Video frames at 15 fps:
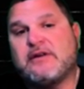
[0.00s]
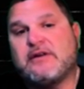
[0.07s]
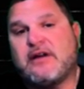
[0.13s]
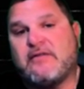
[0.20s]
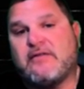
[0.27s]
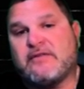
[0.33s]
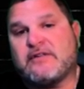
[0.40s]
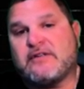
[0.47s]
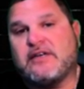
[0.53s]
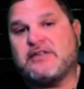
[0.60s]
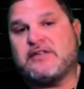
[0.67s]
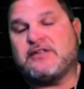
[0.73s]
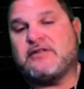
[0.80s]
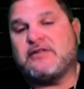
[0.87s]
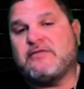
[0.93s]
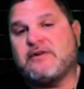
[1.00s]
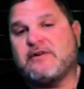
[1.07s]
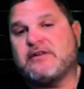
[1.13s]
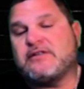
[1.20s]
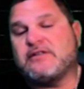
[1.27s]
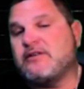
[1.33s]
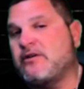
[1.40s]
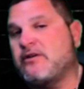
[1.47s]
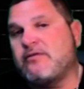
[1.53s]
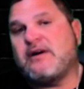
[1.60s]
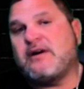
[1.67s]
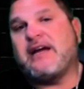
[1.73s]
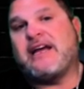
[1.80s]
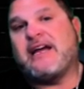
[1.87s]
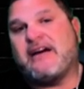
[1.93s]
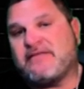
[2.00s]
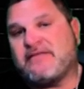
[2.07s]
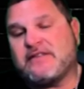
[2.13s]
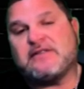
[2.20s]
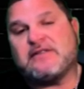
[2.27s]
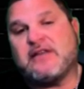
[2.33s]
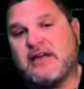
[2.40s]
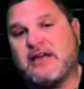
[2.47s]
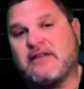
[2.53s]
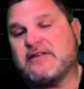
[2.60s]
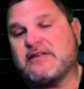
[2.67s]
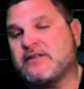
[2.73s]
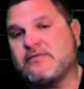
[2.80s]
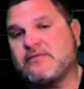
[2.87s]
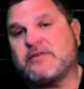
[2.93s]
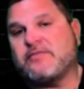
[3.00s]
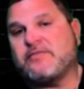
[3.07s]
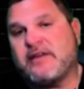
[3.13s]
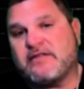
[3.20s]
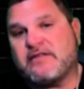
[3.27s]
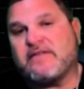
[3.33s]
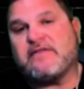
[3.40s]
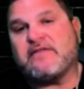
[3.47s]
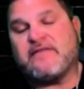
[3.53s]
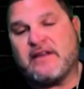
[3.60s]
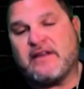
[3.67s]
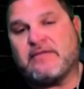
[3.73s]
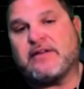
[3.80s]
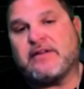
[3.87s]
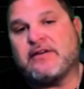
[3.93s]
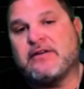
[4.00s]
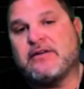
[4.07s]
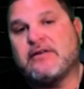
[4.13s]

conversation, it was, no, I have to stay. This is what's best for the family.